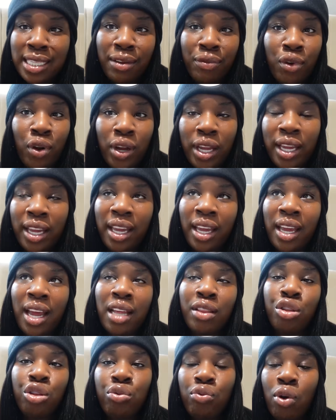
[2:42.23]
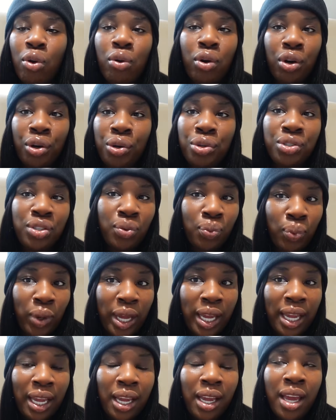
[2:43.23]
I've got here and throw clothes
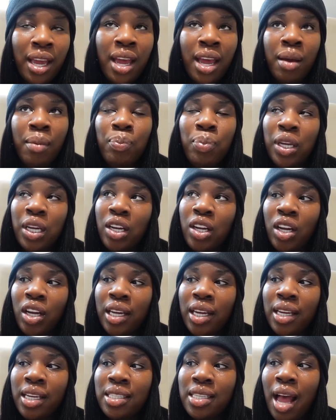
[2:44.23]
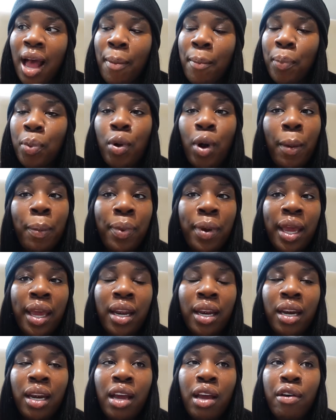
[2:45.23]
away because I'm
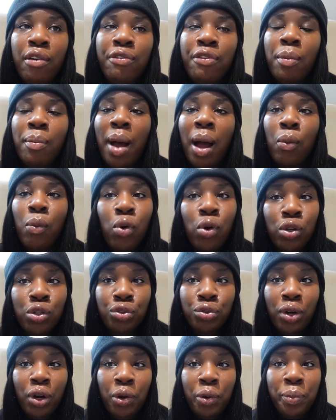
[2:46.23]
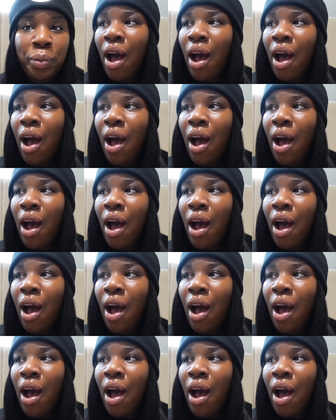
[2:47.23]
prepping for my wardrobe.